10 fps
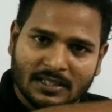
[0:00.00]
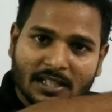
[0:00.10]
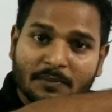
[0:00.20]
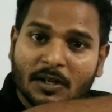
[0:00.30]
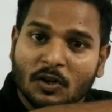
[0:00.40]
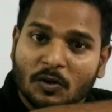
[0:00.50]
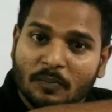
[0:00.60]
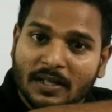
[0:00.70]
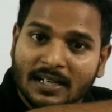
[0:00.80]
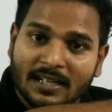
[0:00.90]
If a
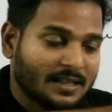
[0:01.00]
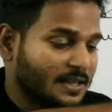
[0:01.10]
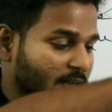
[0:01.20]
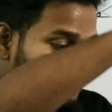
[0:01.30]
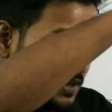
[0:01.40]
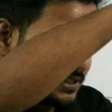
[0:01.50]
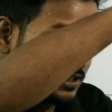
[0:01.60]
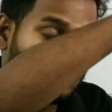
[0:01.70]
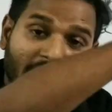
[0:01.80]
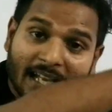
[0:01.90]
lone pair
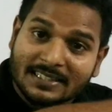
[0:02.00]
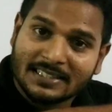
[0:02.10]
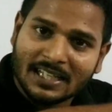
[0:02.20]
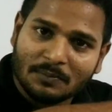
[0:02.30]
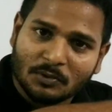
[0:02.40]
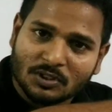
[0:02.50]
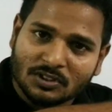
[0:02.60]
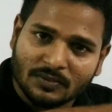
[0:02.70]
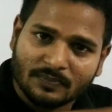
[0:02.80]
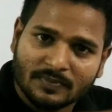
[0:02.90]
placed on axial
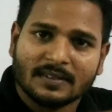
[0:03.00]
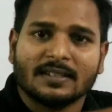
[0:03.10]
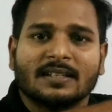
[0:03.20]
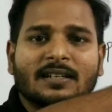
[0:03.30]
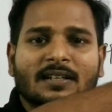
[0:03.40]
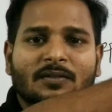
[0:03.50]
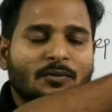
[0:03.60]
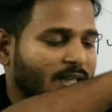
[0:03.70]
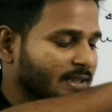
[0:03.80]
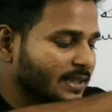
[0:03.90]
position,
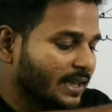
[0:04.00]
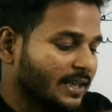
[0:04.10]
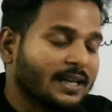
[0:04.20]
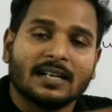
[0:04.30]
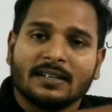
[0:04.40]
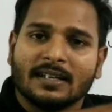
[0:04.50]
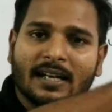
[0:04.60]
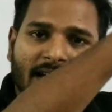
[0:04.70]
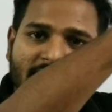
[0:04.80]
what is the angle?